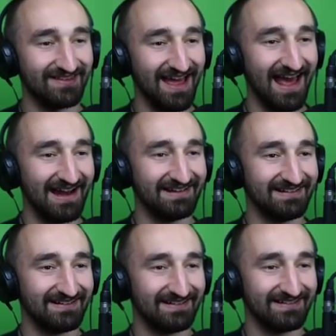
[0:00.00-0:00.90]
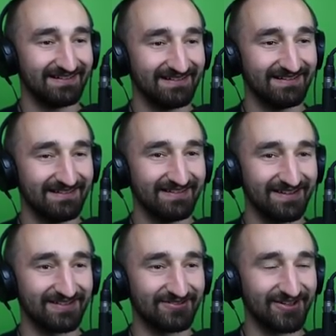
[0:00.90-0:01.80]
at that. It's
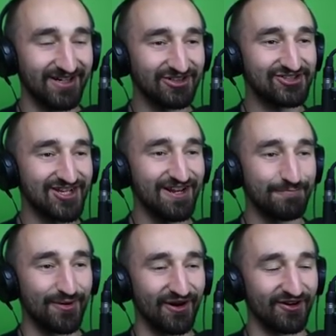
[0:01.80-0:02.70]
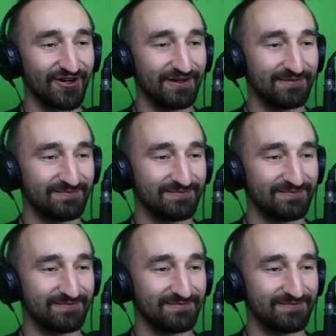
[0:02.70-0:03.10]
like a real cheeseburger.